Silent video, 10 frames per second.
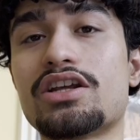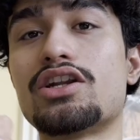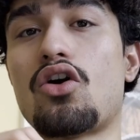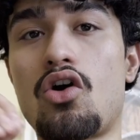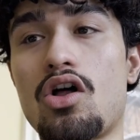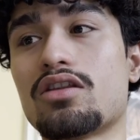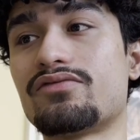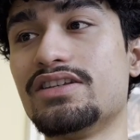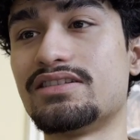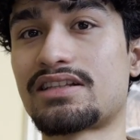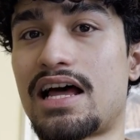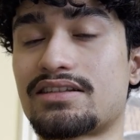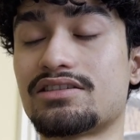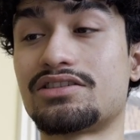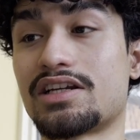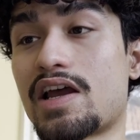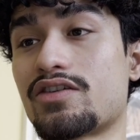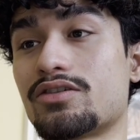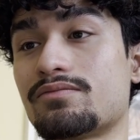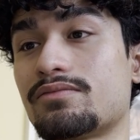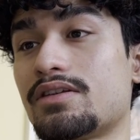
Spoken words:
in all of these classes together?